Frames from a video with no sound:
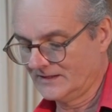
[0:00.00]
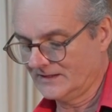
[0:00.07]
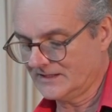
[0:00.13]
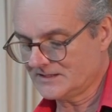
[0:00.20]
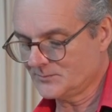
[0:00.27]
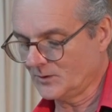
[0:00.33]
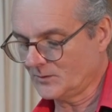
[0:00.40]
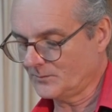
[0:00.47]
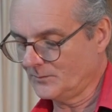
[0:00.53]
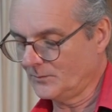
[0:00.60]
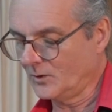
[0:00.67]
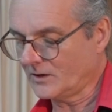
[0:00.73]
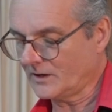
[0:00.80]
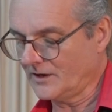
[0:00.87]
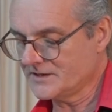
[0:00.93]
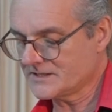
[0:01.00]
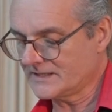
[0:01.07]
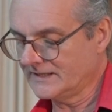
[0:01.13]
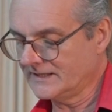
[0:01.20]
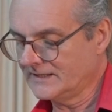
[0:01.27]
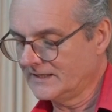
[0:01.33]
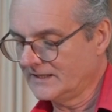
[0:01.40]
Let's look more
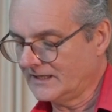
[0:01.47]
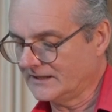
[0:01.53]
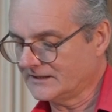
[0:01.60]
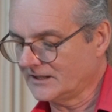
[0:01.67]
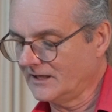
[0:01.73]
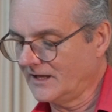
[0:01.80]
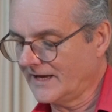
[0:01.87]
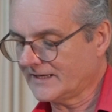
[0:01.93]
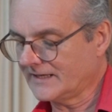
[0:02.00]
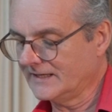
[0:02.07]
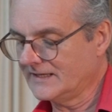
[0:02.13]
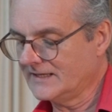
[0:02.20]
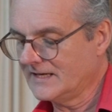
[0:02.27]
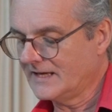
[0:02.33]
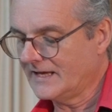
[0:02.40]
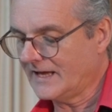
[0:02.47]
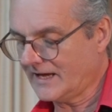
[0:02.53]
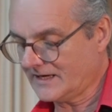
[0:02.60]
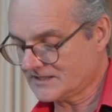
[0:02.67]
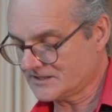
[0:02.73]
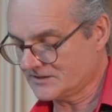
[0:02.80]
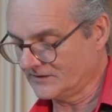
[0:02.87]
closely at the likely
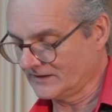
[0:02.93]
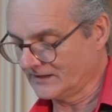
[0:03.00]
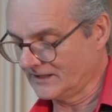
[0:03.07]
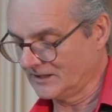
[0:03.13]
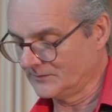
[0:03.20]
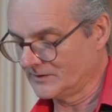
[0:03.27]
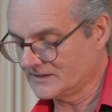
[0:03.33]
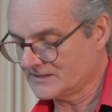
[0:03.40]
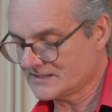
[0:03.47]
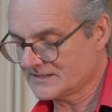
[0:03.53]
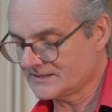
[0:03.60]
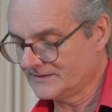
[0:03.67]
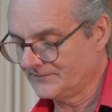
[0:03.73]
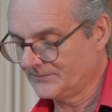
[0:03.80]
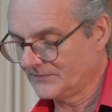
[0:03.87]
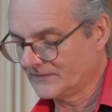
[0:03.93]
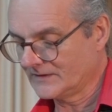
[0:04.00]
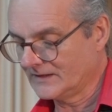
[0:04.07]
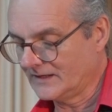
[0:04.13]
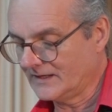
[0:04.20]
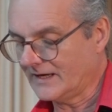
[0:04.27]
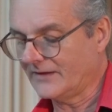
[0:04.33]
external elements,
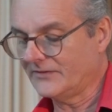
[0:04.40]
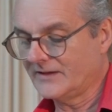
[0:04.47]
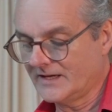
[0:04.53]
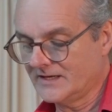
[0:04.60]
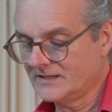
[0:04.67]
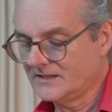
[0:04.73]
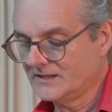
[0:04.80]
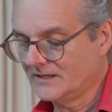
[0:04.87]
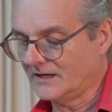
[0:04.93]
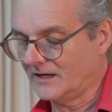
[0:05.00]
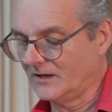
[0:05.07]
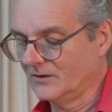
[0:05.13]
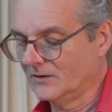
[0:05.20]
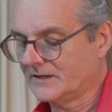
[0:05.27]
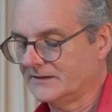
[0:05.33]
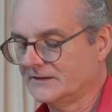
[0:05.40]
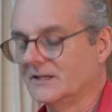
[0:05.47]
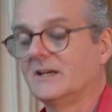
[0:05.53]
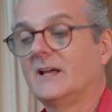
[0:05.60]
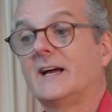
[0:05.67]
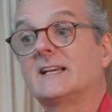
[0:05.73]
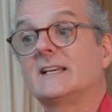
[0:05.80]
and then I'll look at the
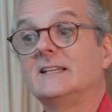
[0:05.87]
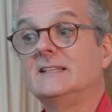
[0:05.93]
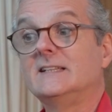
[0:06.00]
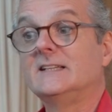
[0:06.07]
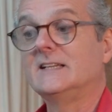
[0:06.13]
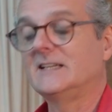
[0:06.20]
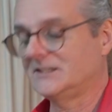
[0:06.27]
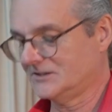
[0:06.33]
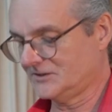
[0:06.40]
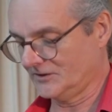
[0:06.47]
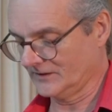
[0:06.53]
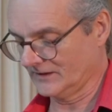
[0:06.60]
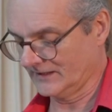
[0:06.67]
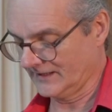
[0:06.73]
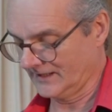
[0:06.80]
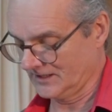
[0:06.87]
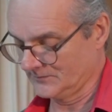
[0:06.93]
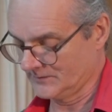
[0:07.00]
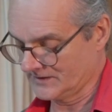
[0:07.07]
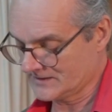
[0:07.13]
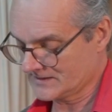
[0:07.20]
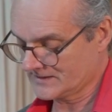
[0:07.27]
likely internal
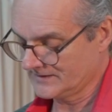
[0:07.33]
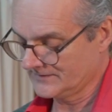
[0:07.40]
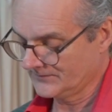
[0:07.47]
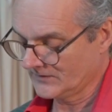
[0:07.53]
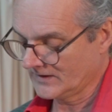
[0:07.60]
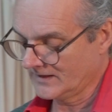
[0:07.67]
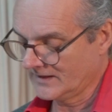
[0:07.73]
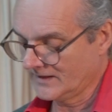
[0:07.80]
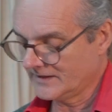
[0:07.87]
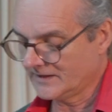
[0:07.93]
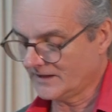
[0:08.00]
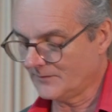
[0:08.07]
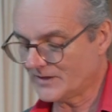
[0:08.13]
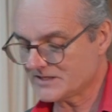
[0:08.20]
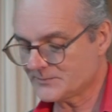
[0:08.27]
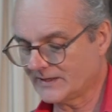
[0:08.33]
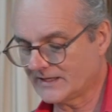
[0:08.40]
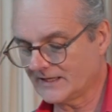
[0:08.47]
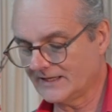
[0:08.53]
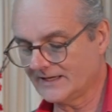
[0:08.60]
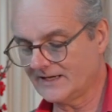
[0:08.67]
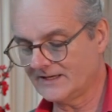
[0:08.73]
elements. Now, I must be
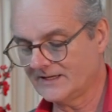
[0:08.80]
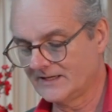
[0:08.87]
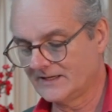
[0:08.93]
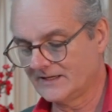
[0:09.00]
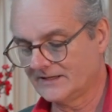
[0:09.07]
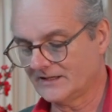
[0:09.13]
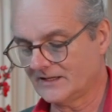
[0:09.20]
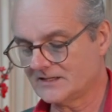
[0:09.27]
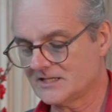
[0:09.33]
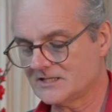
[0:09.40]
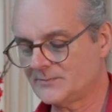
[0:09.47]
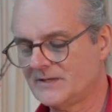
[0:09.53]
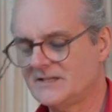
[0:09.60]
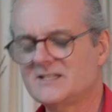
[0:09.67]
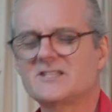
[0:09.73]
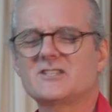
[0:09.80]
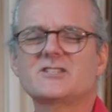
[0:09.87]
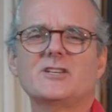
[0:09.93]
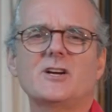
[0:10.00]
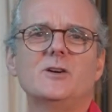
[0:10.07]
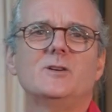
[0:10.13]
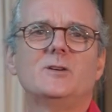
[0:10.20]
clear that there's been
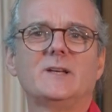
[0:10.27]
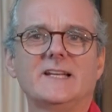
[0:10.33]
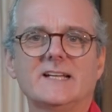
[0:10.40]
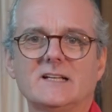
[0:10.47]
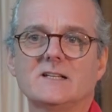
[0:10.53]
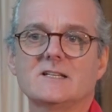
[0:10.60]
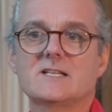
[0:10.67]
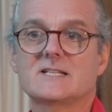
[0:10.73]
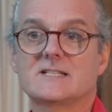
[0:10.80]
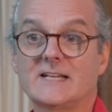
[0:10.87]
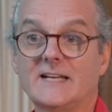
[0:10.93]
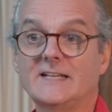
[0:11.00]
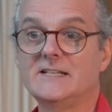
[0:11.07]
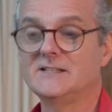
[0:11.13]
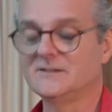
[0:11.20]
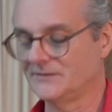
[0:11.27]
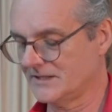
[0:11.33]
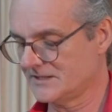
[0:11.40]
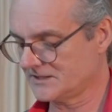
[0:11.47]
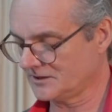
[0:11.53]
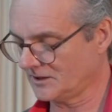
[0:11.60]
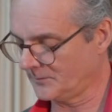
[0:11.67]
so little study of
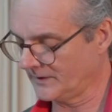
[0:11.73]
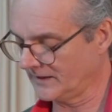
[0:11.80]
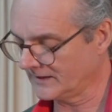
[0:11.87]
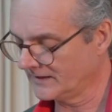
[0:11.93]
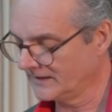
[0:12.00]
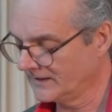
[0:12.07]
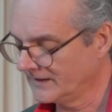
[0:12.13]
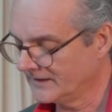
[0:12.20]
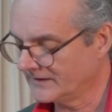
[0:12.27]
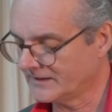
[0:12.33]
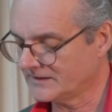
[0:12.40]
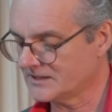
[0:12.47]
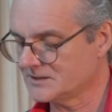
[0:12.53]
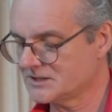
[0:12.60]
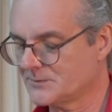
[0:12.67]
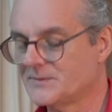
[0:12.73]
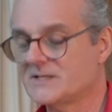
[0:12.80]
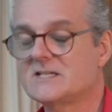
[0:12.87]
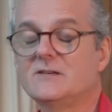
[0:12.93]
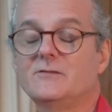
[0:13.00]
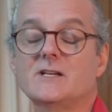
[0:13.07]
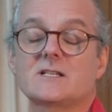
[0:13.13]
this topic that the
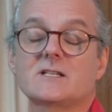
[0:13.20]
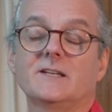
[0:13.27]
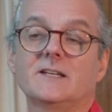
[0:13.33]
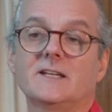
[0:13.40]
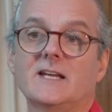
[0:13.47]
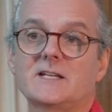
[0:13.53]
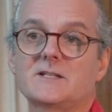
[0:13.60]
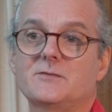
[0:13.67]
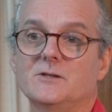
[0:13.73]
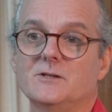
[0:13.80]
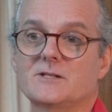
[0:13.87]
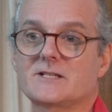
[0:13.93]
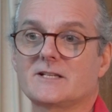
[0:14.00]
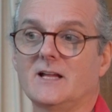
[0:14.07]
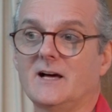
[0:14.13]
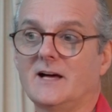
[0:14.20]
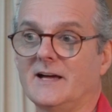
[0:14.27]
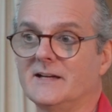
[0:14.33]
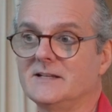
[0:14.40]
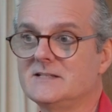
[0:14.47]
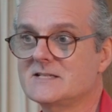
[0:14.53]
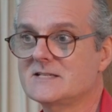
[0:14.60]
specifics on the next few
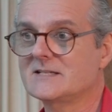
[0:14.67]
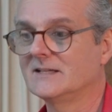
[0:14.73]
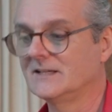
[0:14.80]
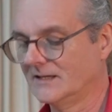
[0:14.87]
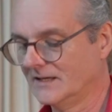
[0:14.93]
slides